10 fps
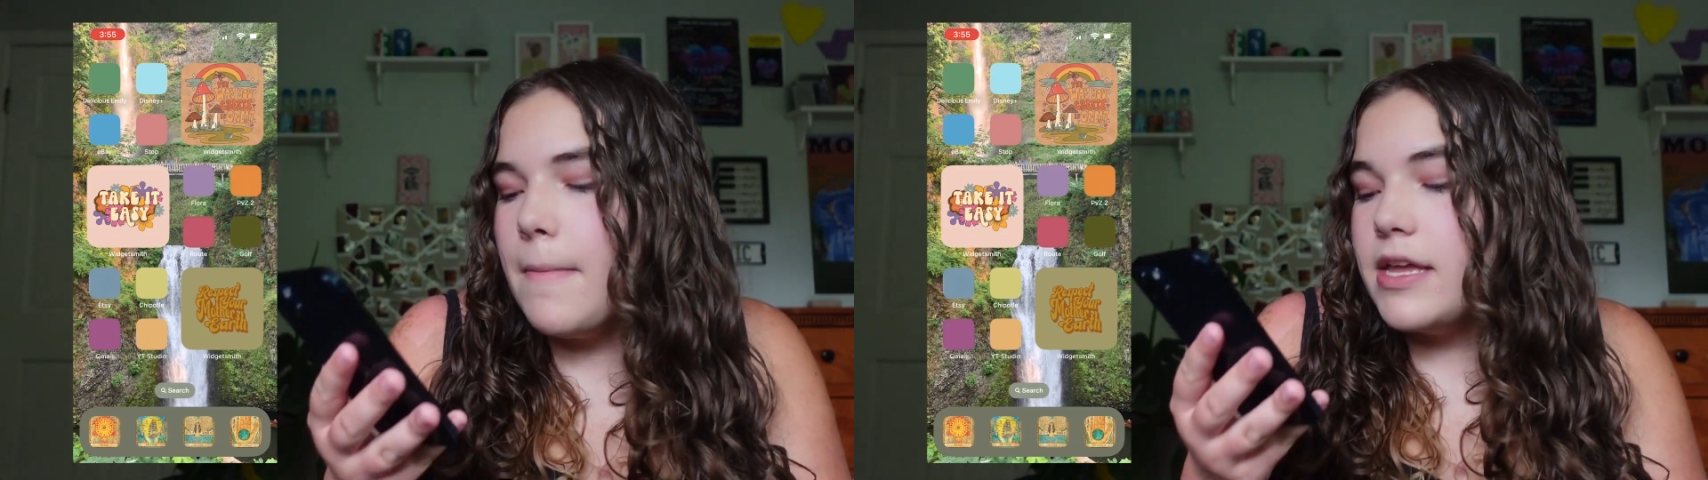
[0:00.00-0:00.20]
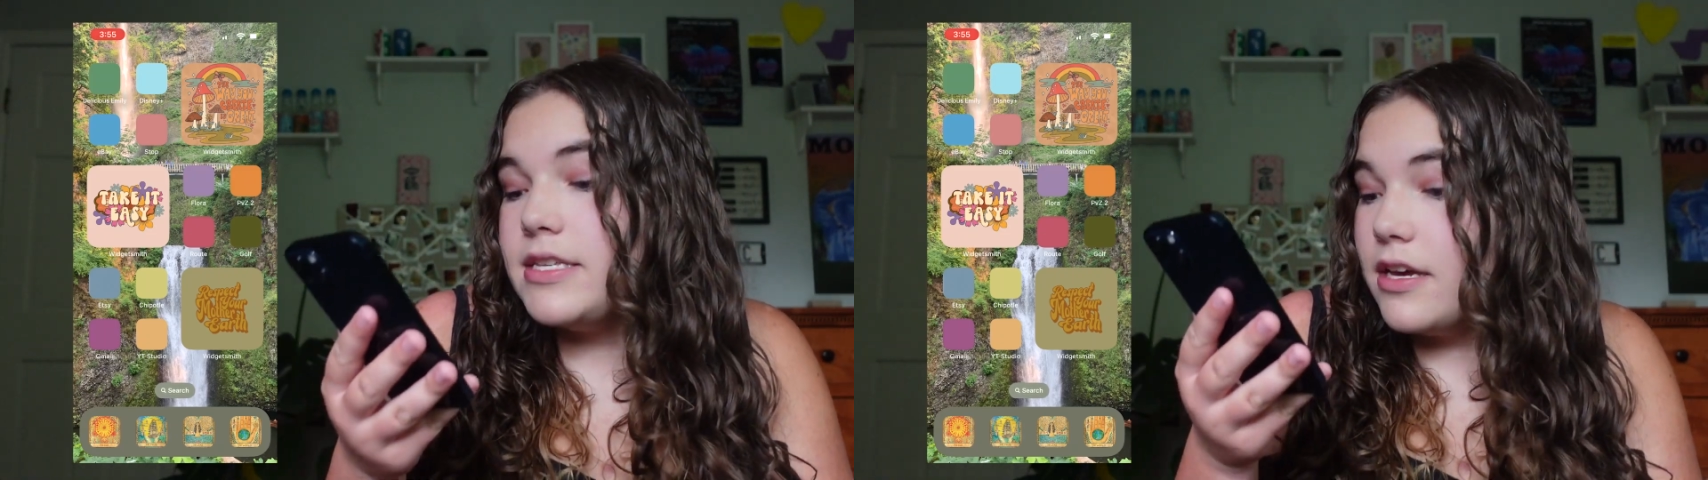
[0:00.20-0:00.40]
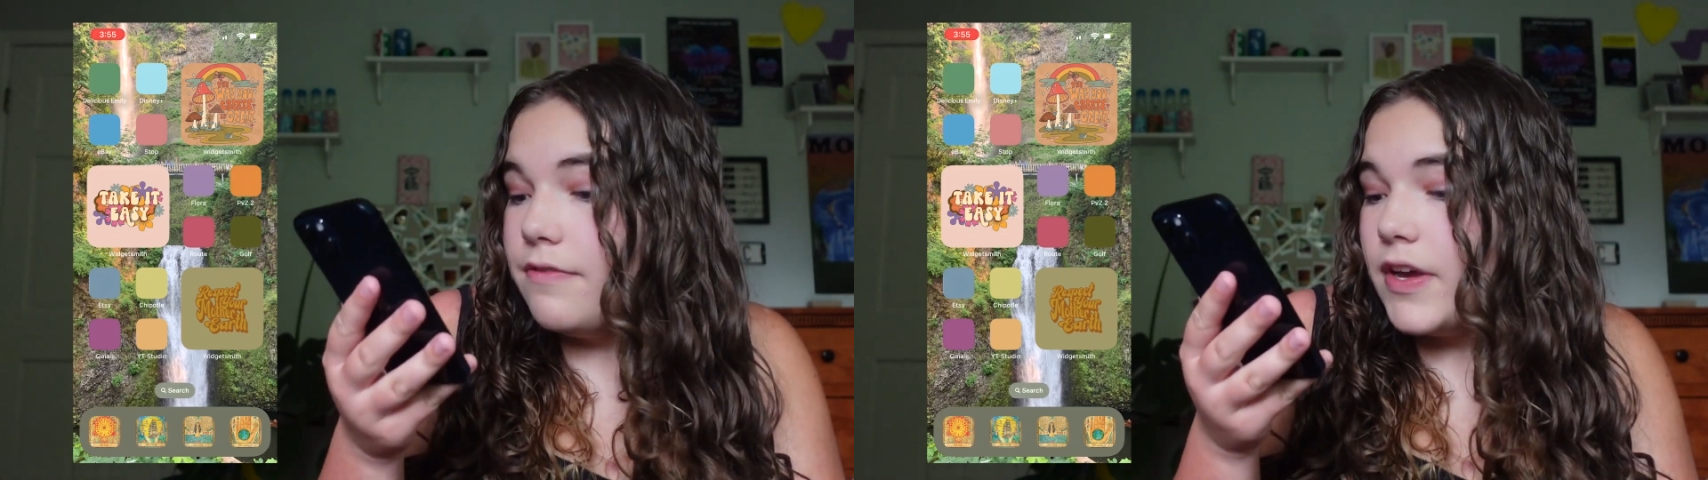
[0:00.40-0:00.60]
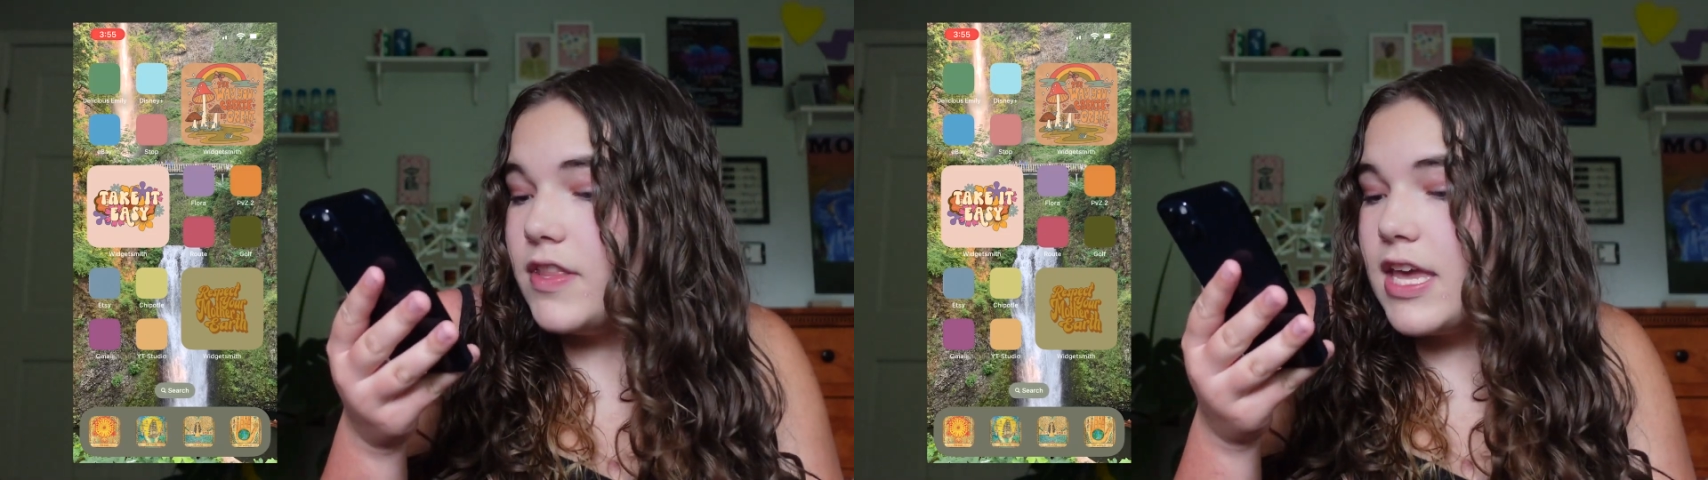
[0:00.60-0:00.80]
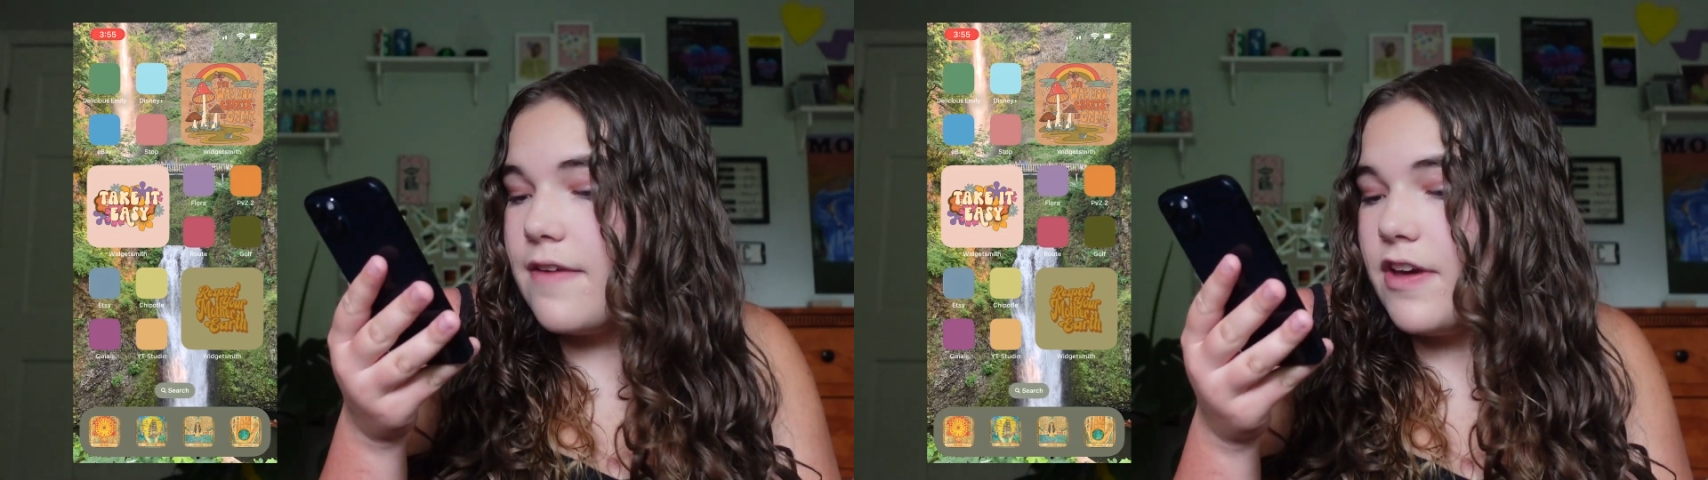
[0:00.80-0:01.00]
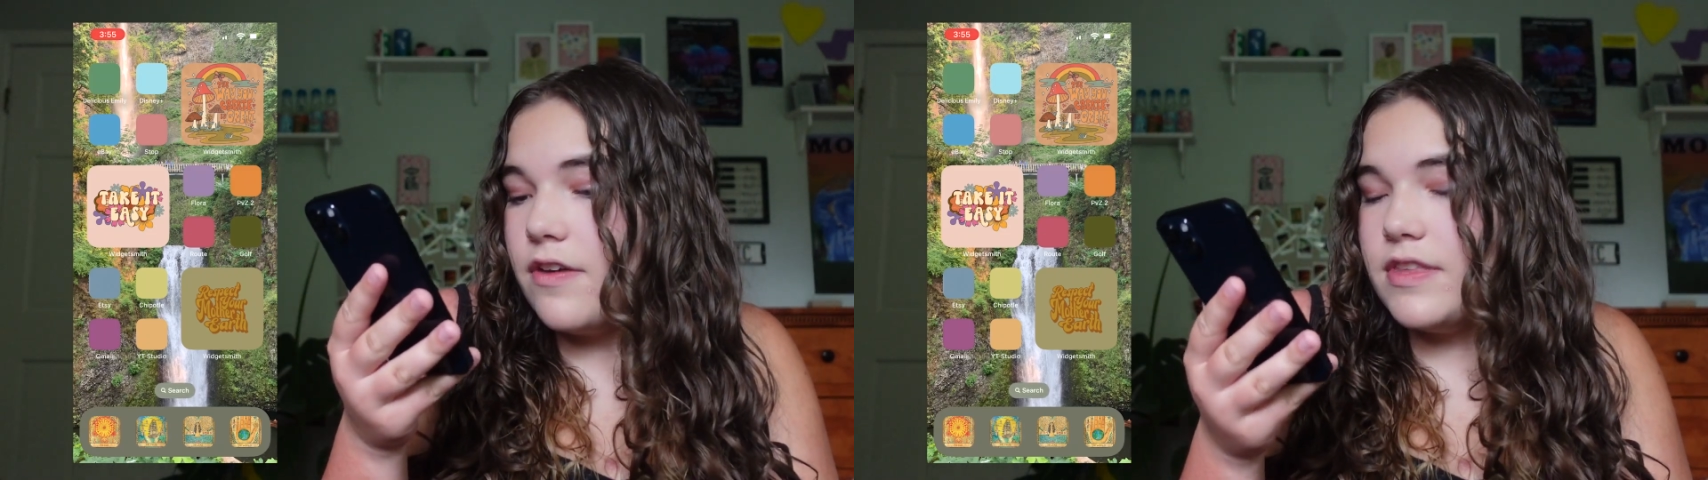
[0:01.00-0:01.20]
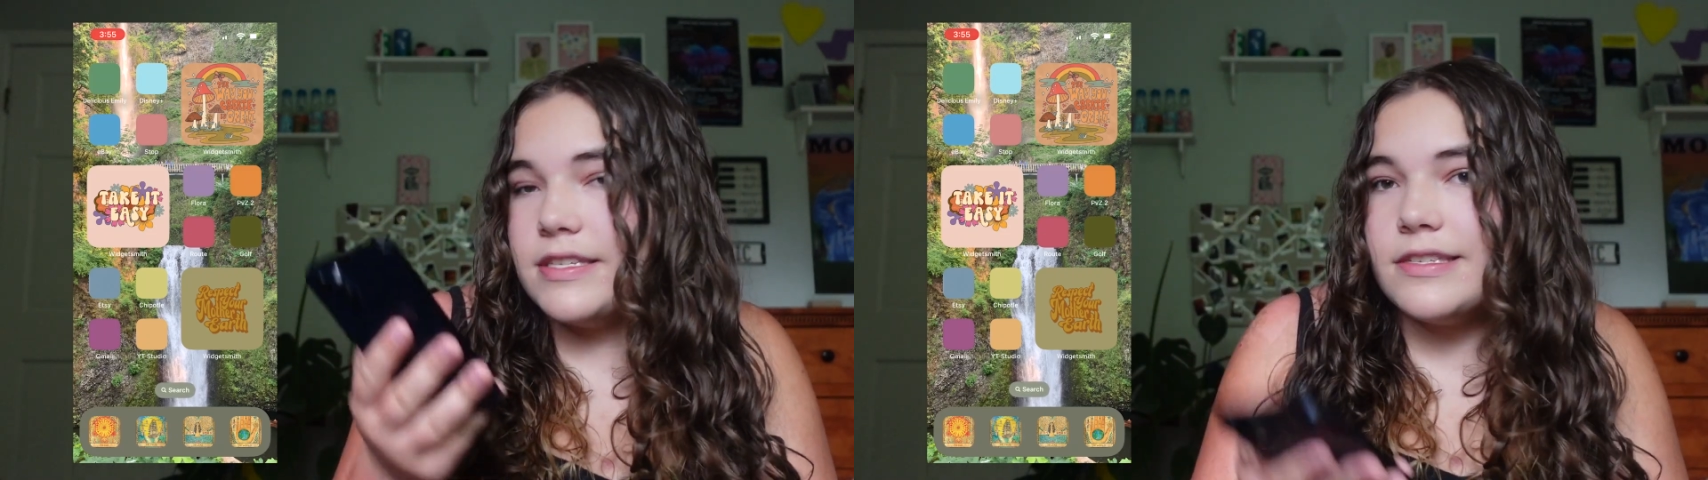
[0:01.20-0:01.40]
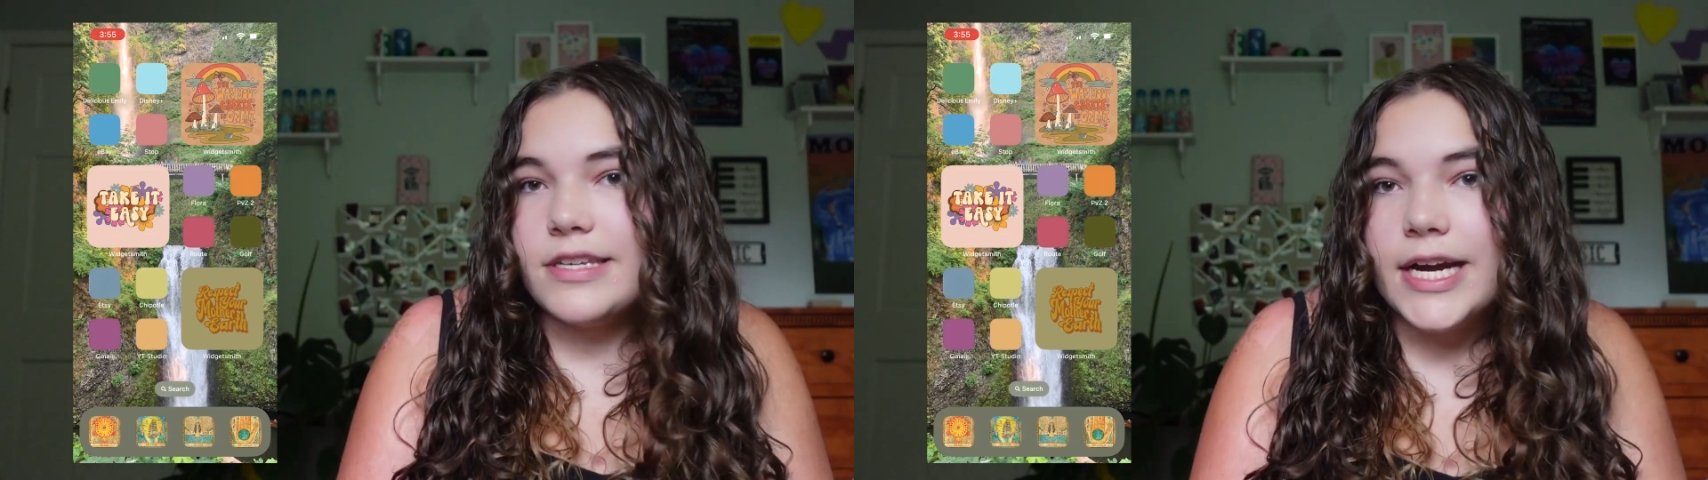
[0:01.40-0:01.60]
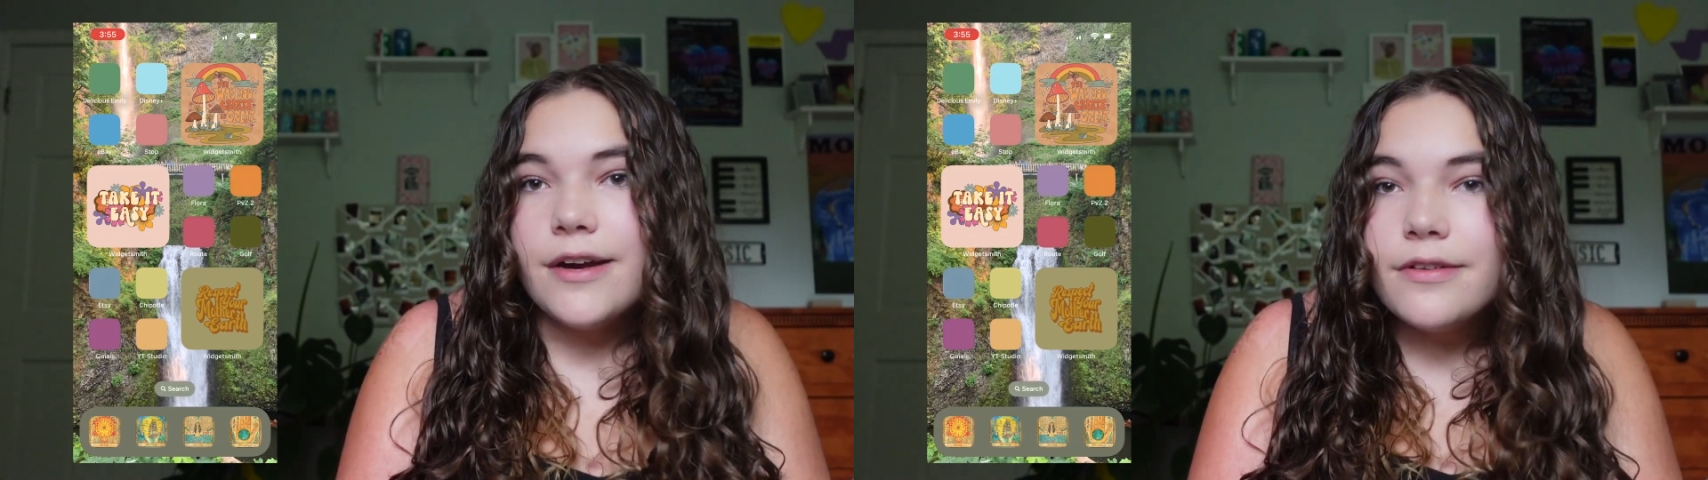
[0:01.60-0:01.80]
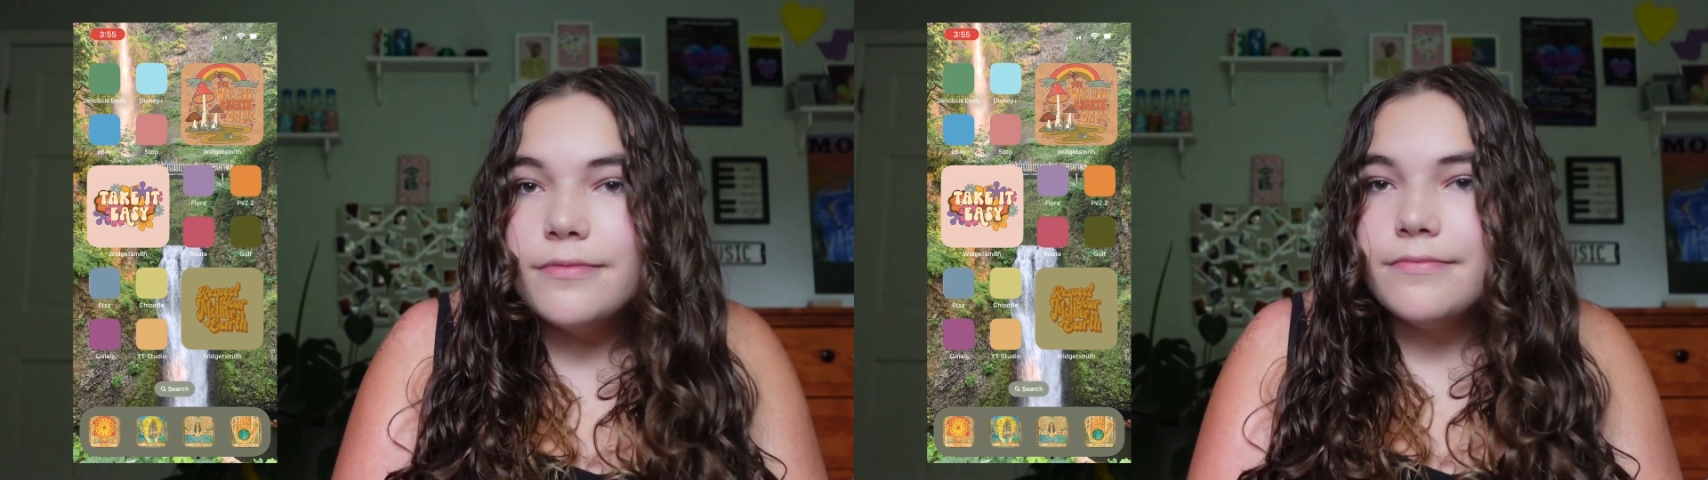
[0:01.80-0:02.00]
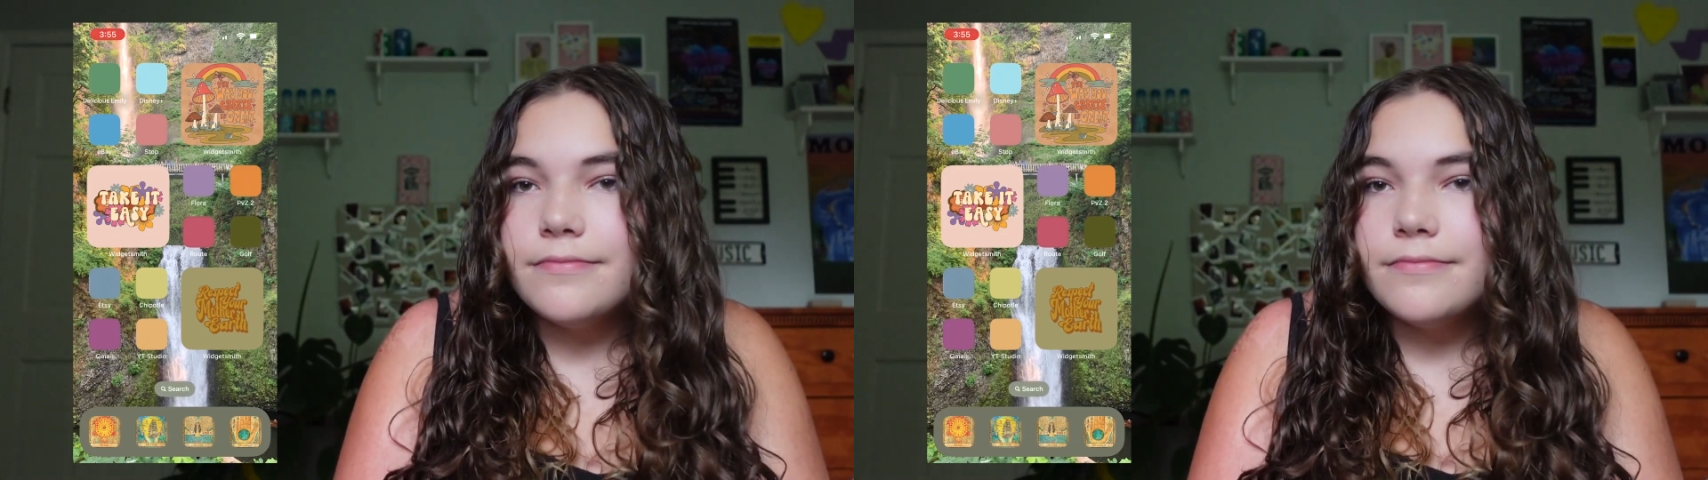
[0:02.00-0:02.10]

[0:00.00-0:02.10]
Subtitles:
until finally I found this tarot